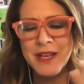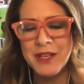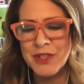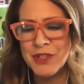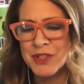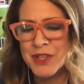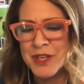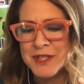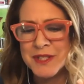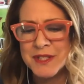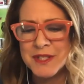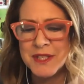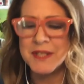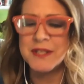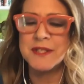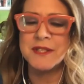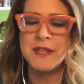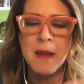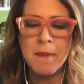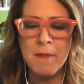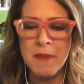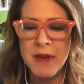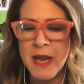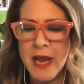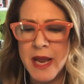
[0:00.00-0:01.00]
just
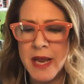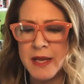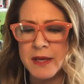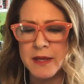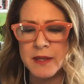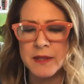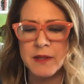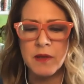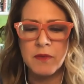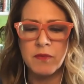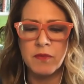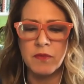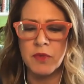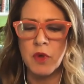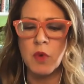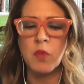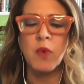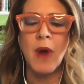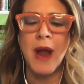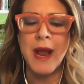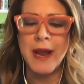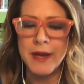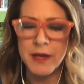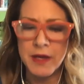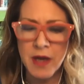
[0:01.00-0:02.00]
disseminate the the
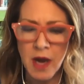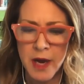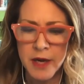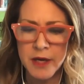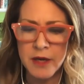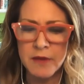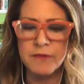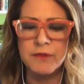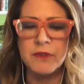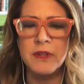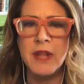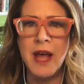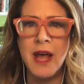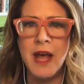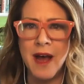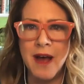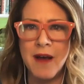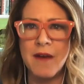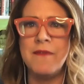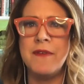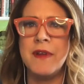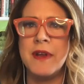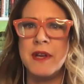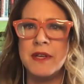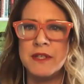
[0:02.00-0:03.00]
right kind of
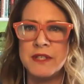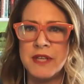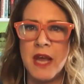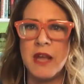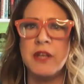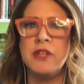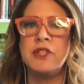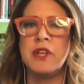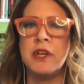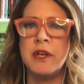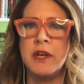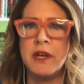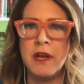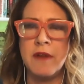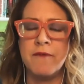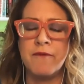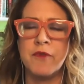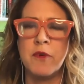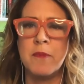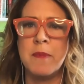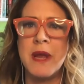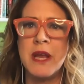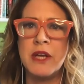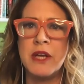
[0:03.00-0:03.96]
love and attention and information.